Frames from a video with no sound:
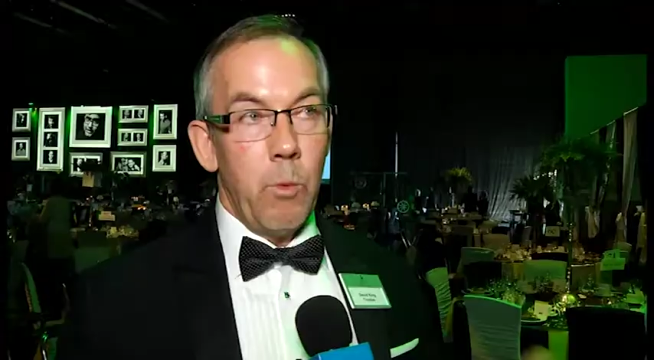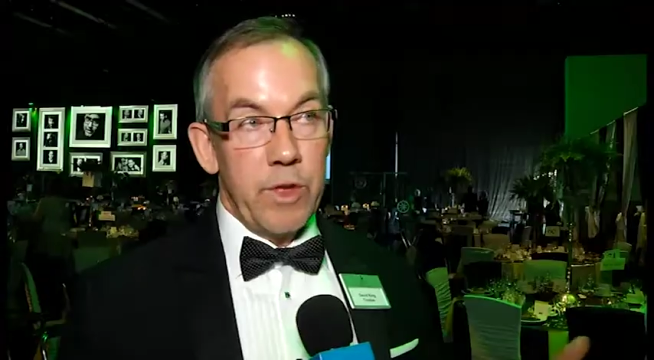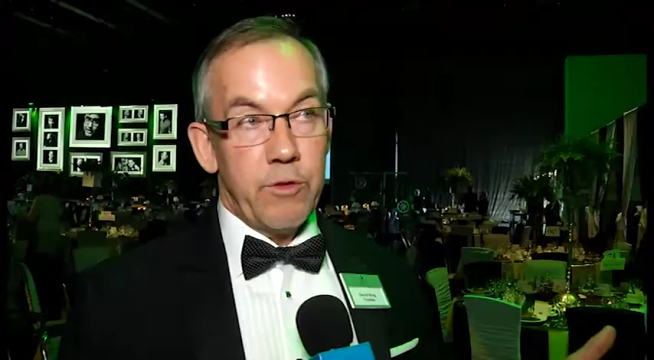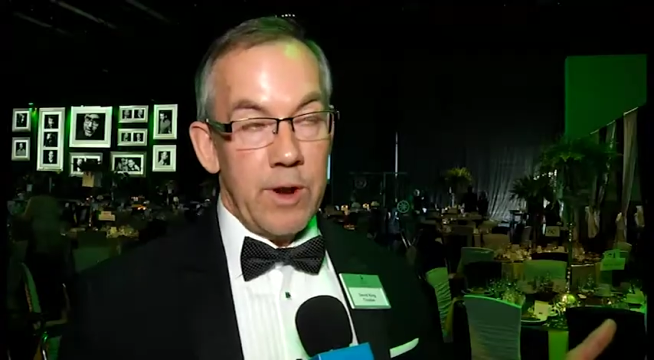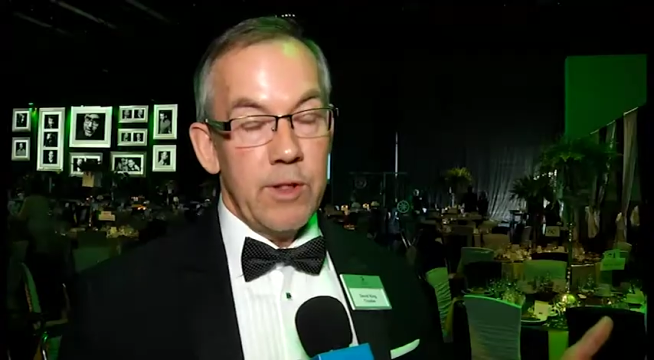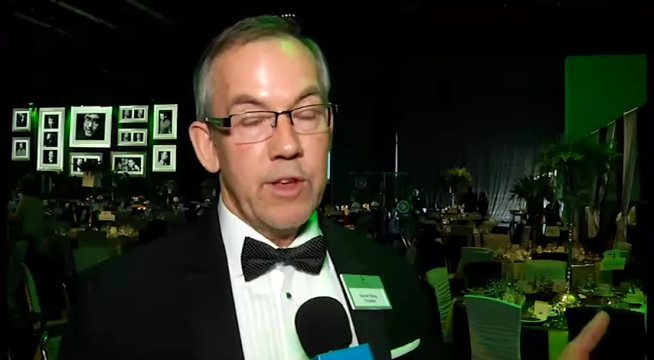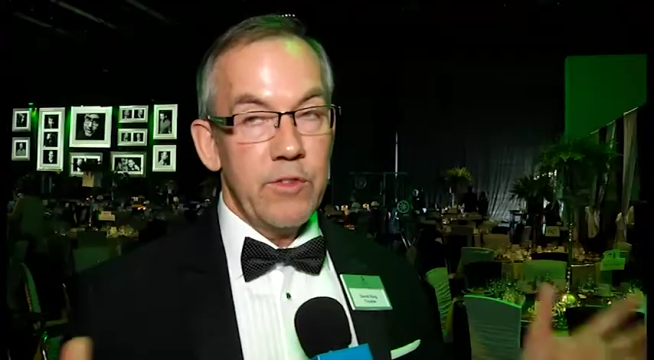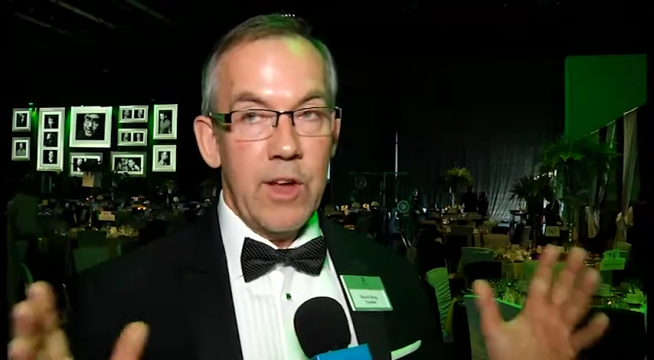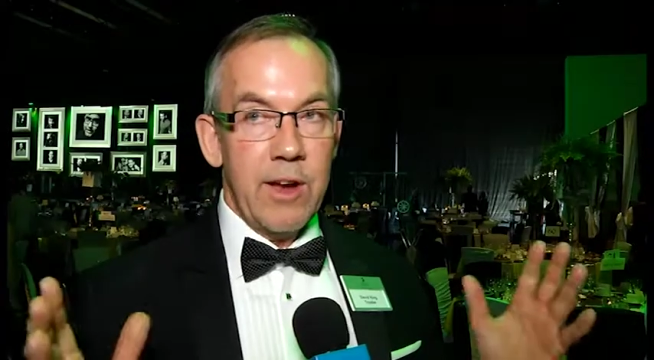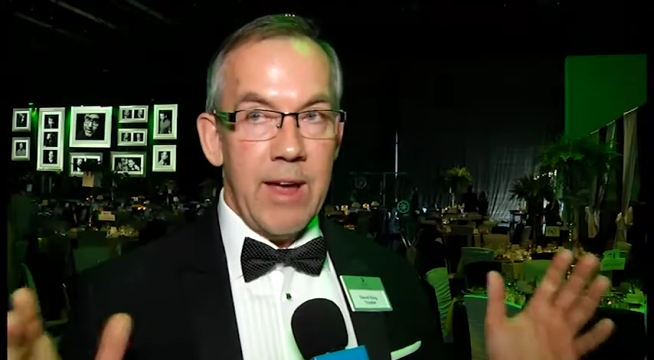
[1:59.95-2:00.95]
we're thrilled
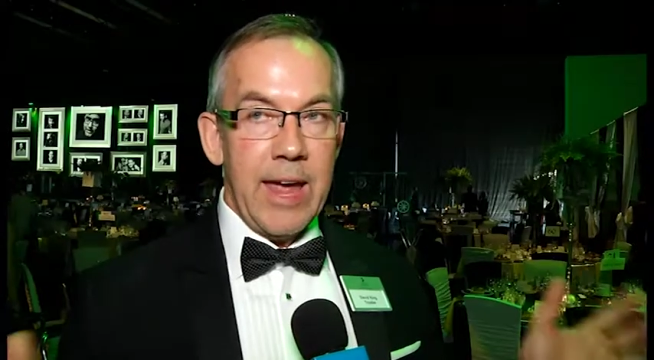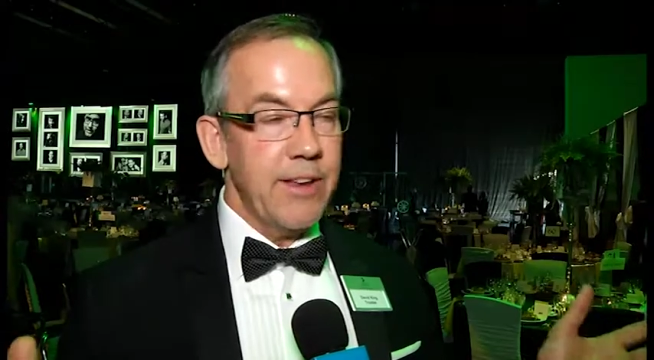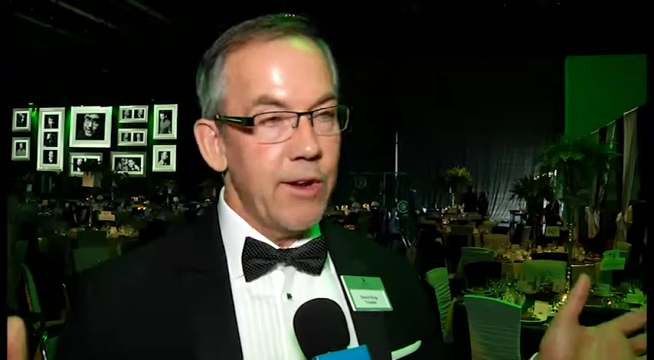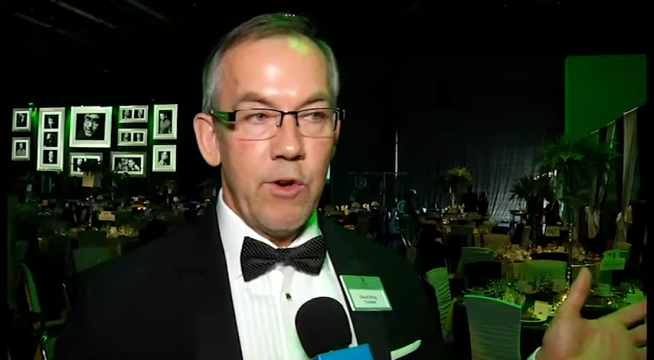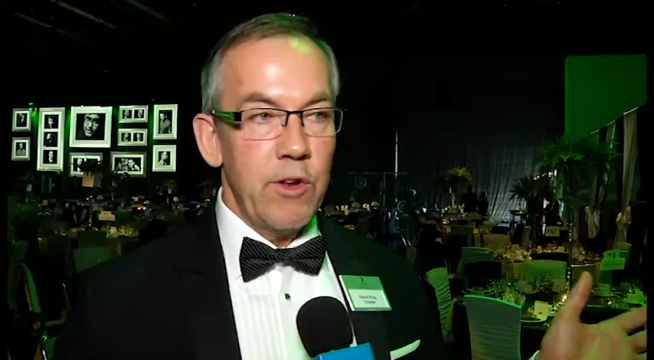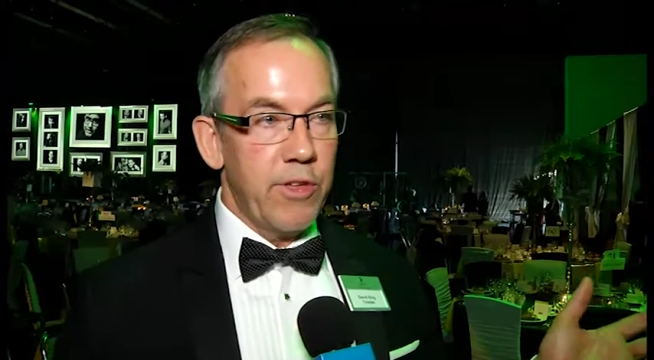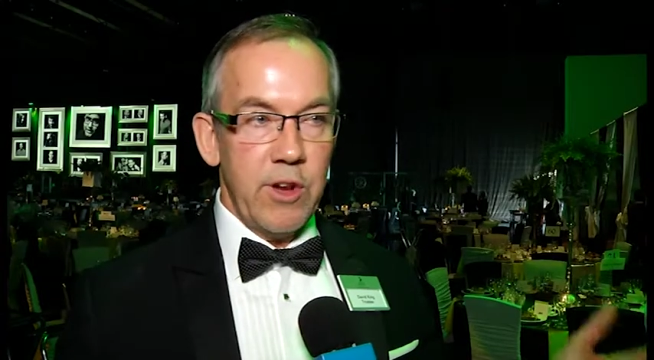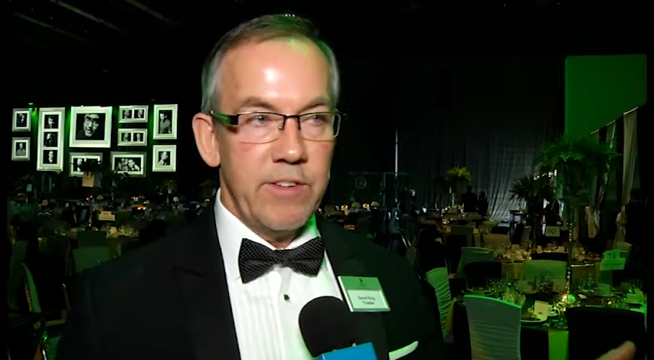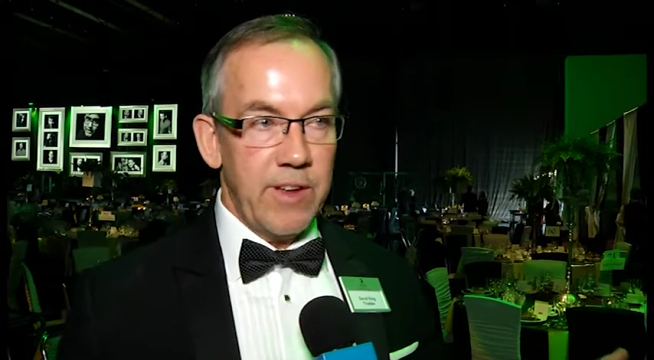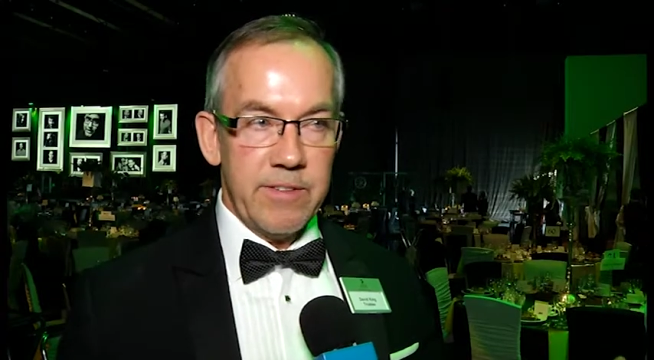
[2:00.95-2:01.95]
this year, eight hundred
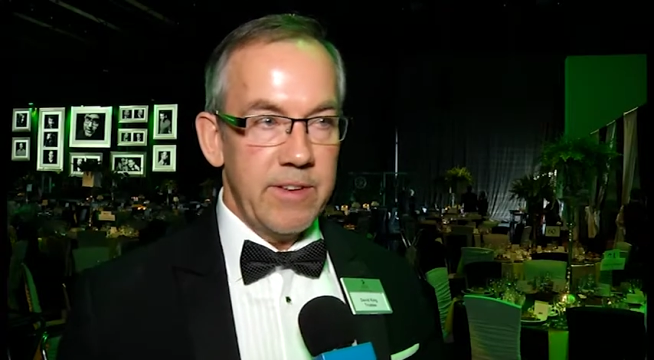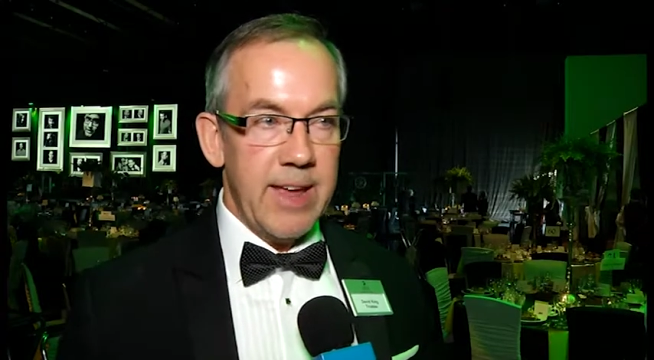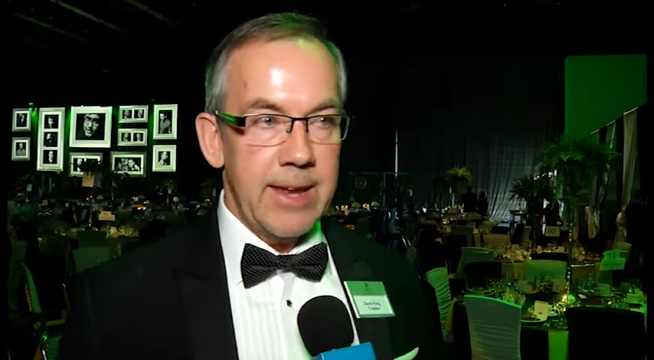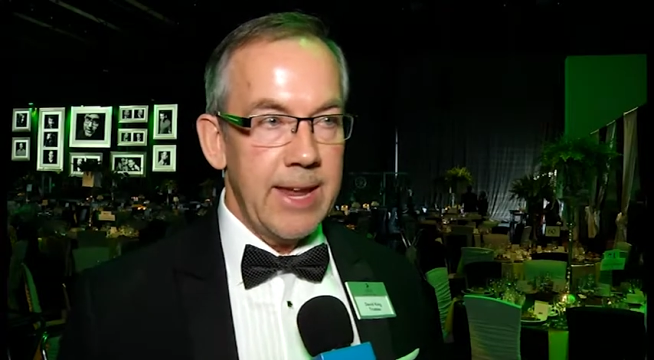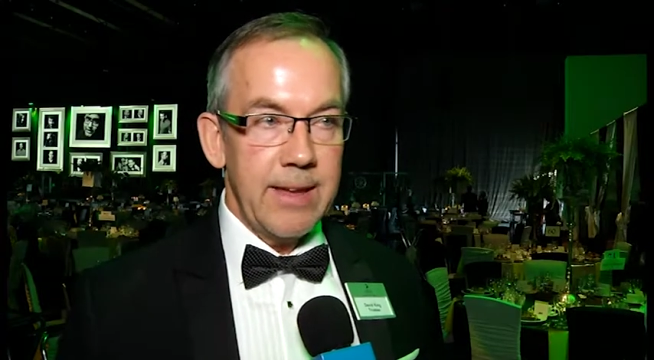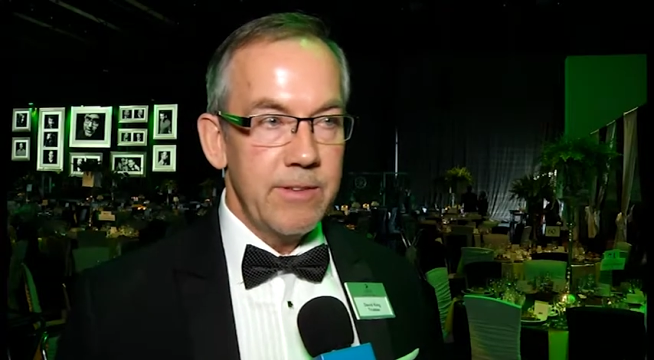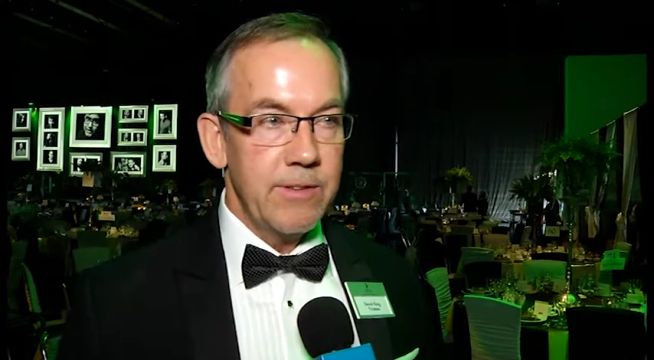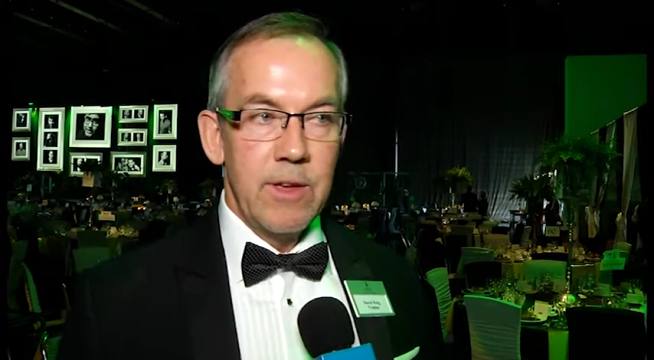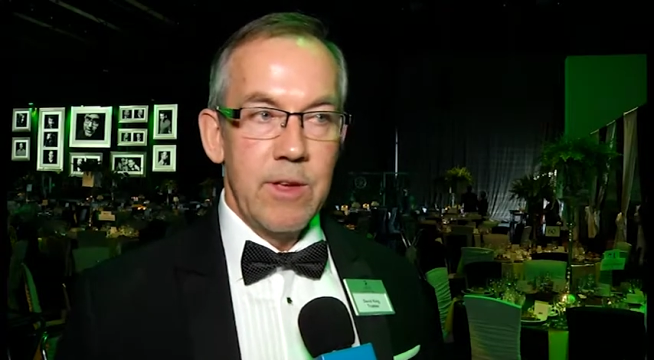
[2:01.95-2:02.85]
thirty-six attendees,